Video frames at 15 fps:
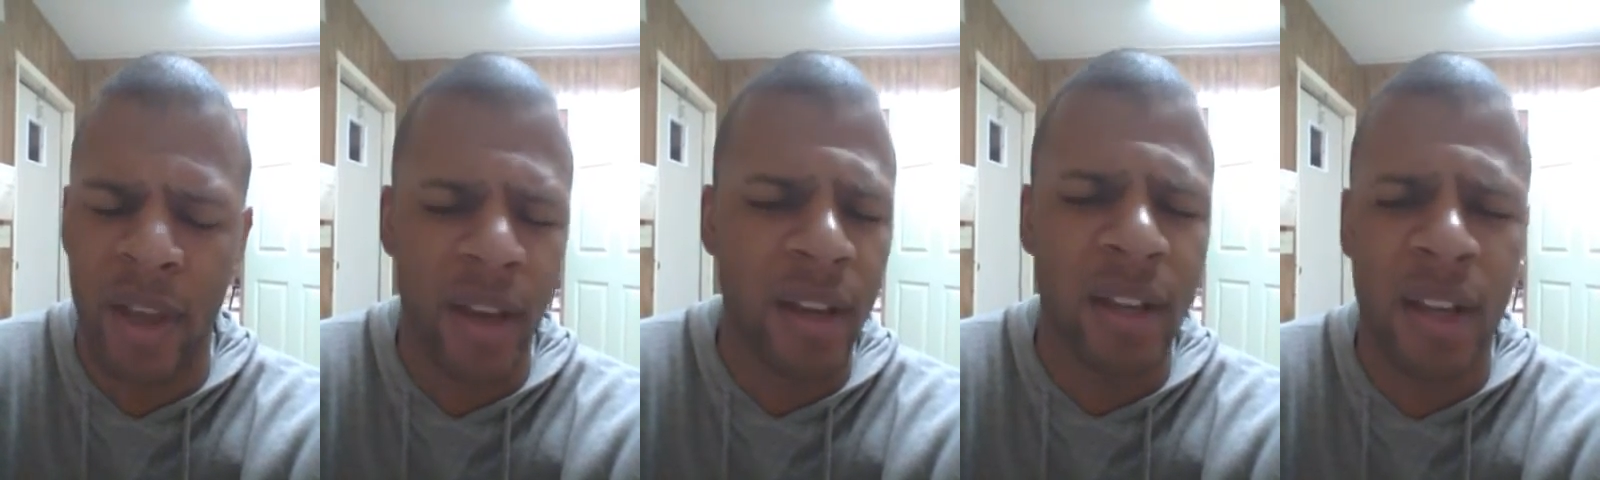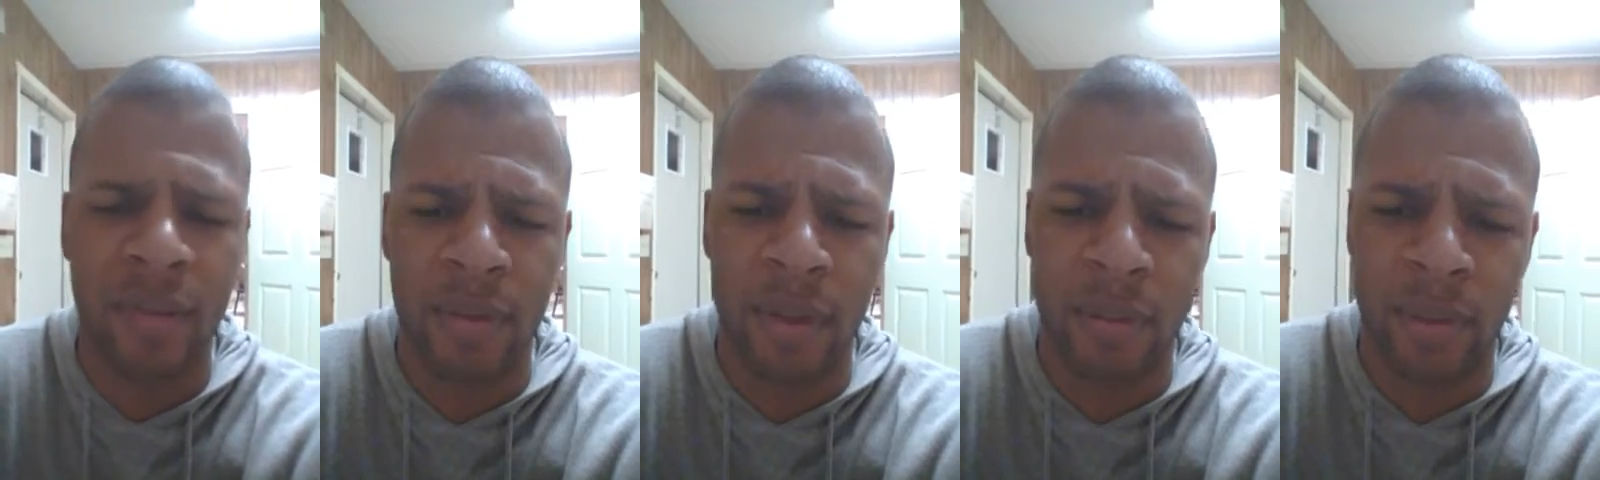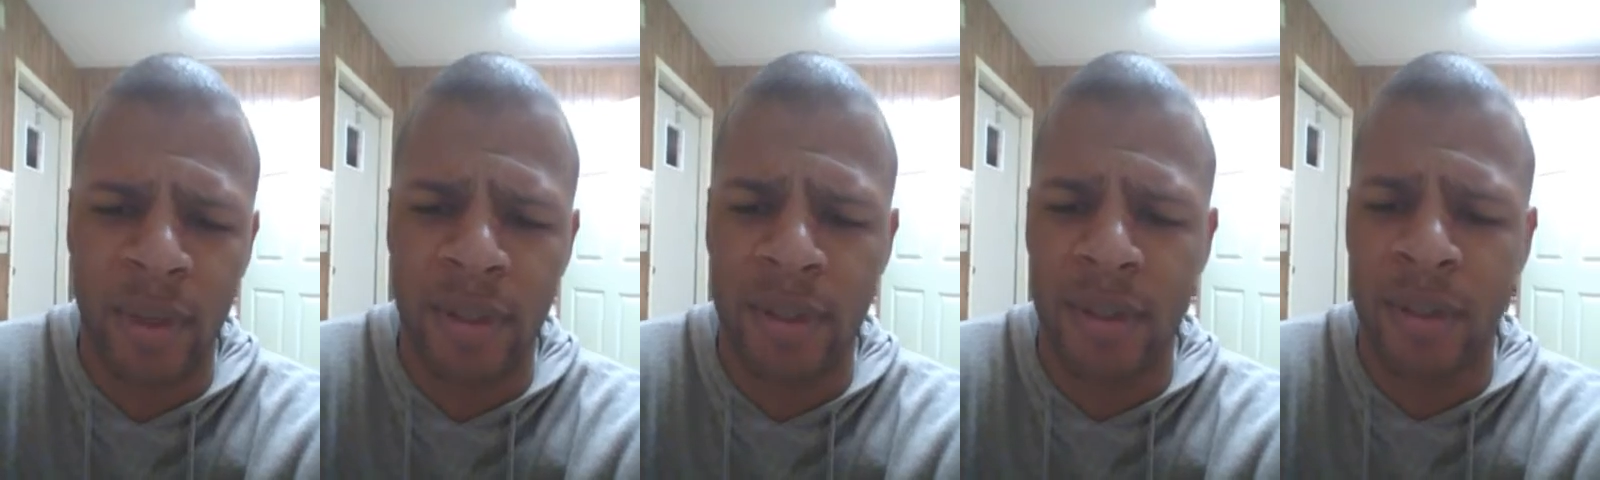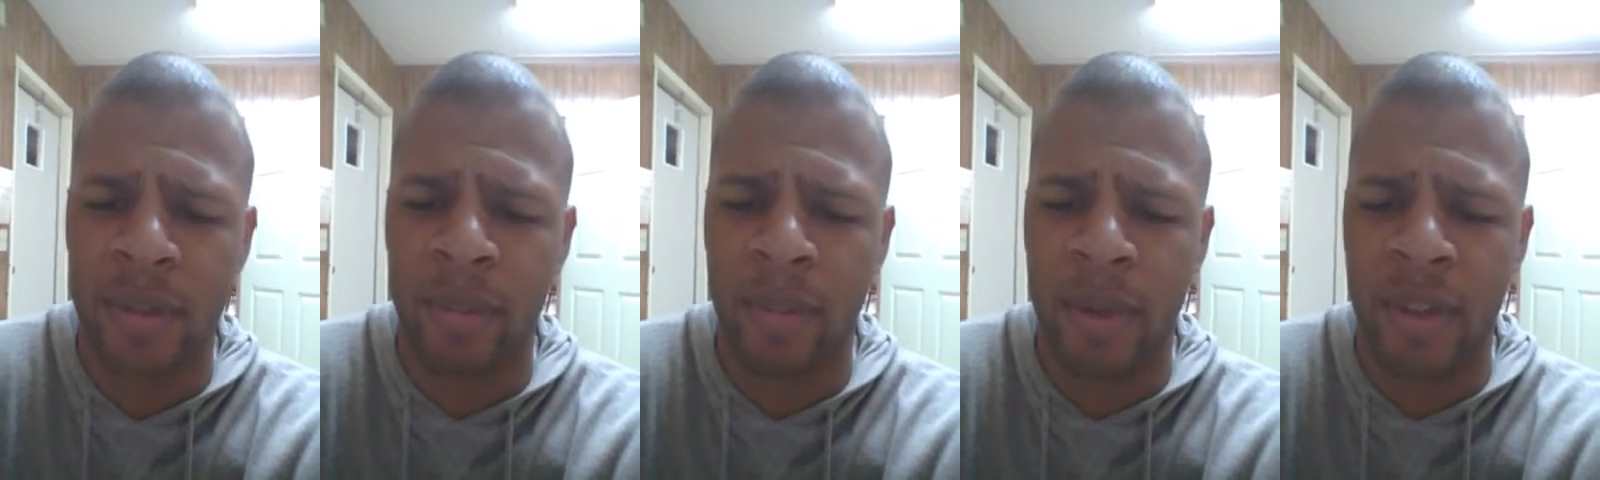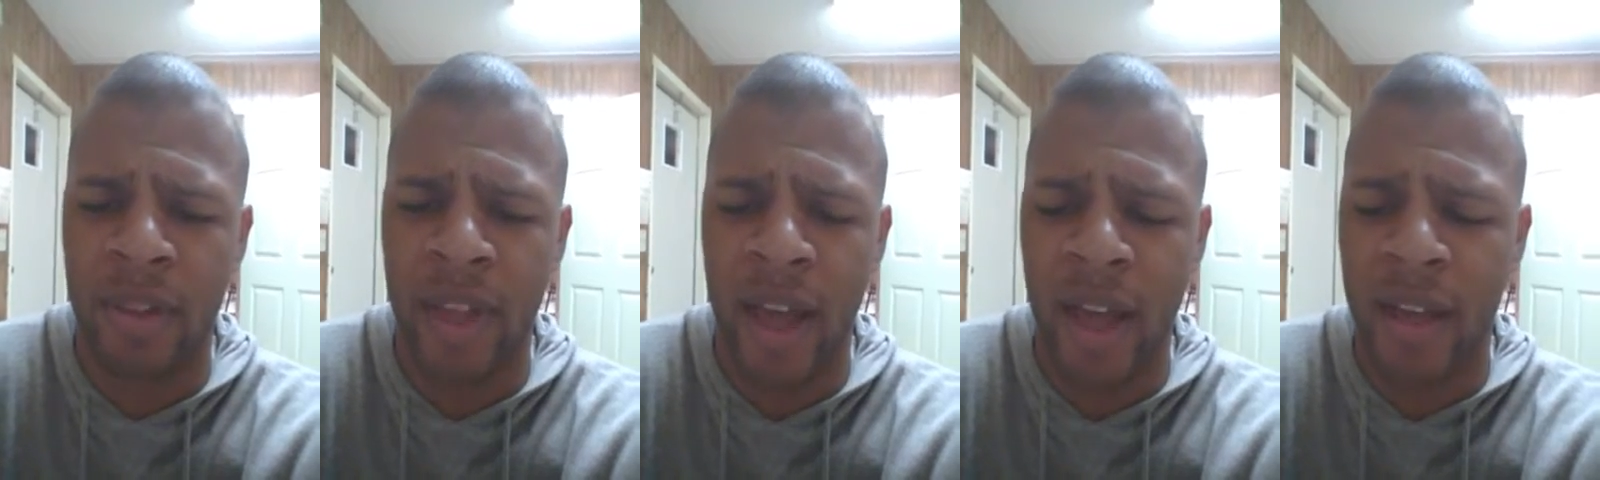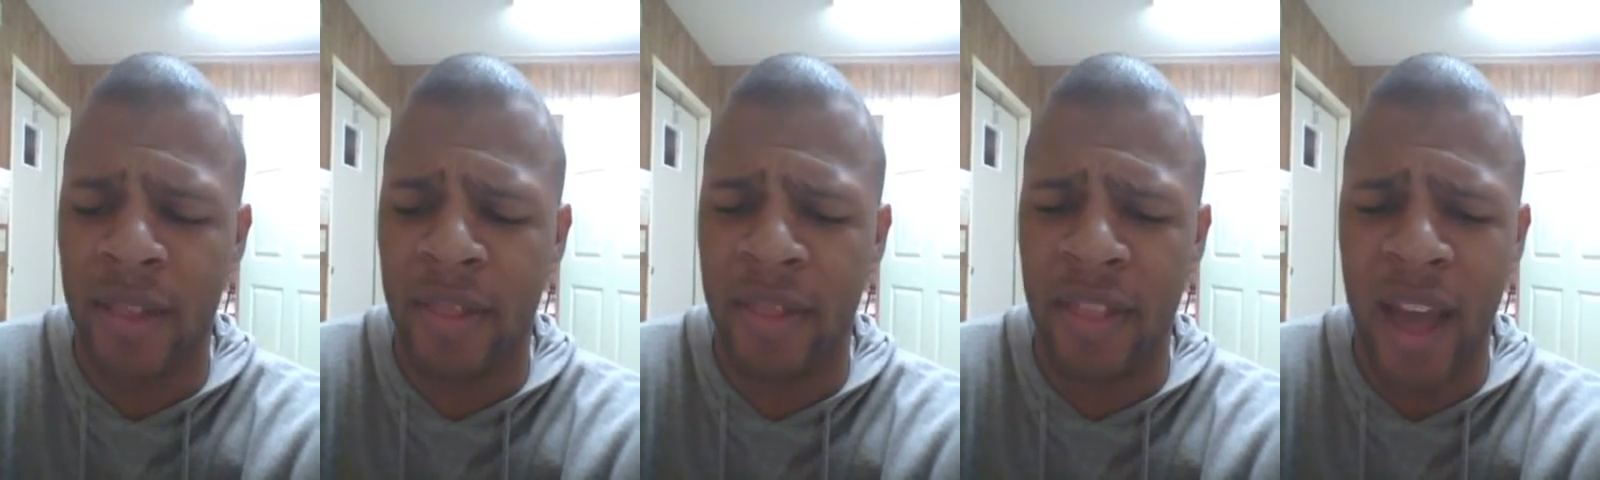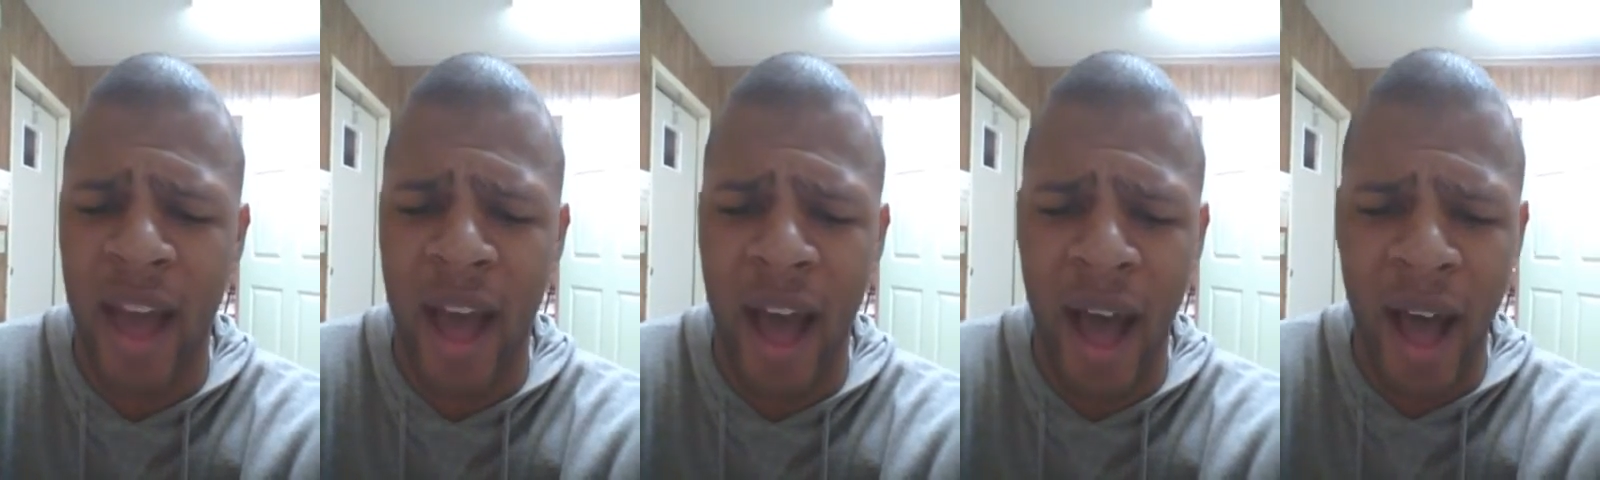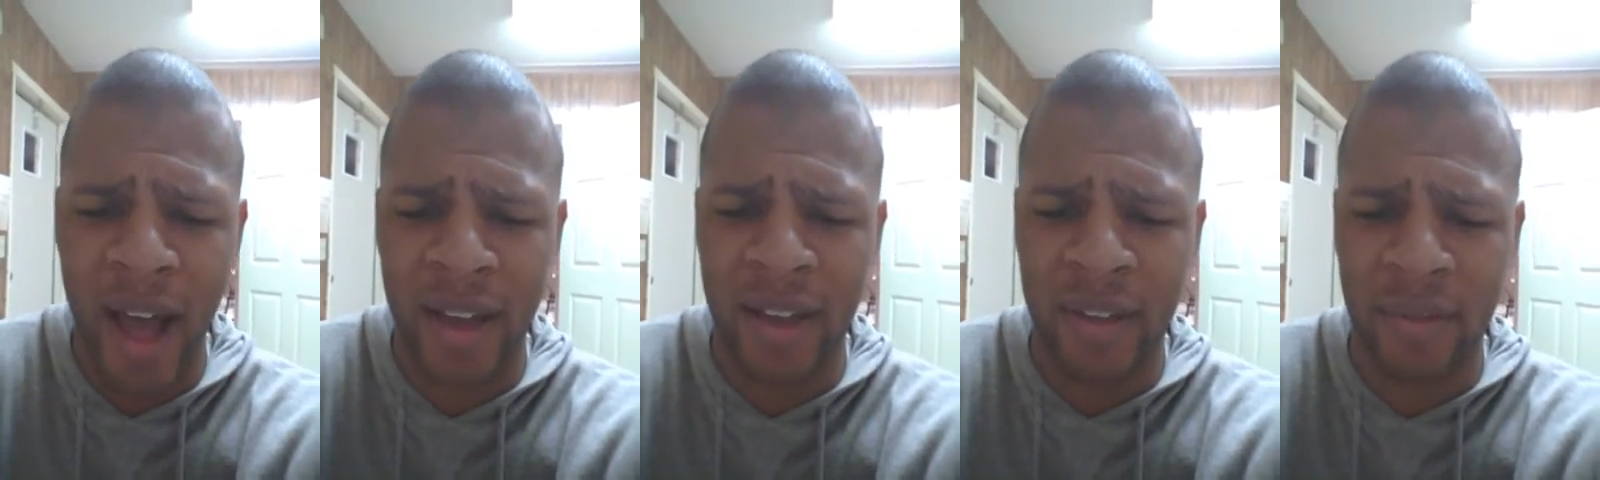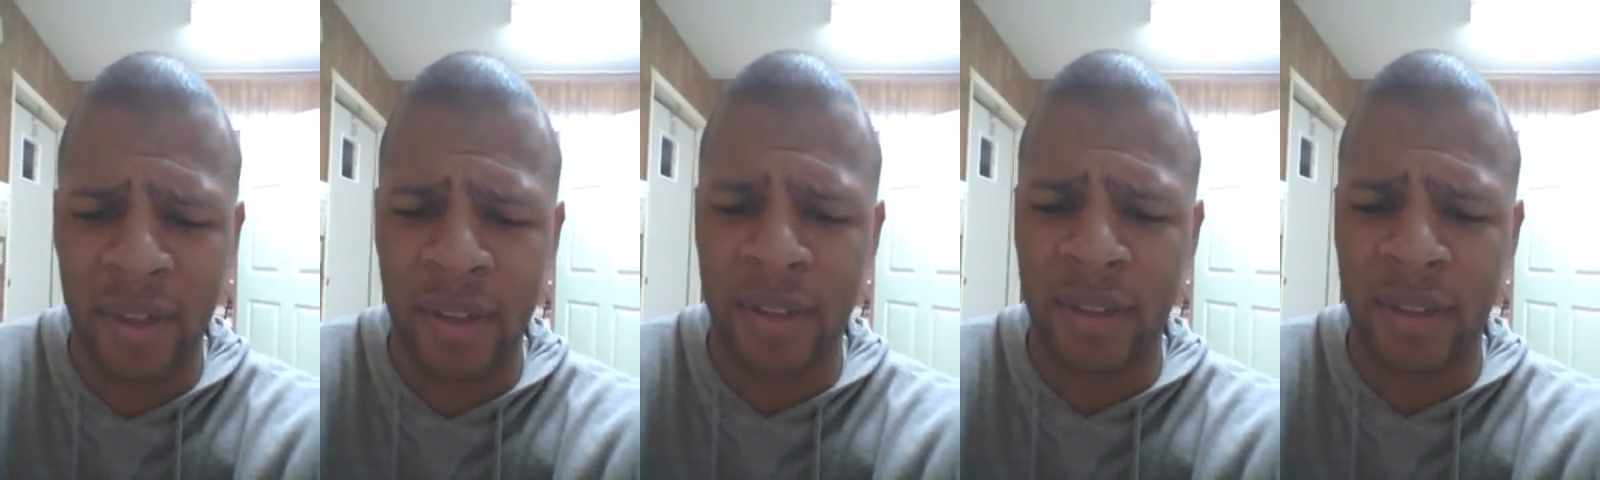Any level of racism, but that high of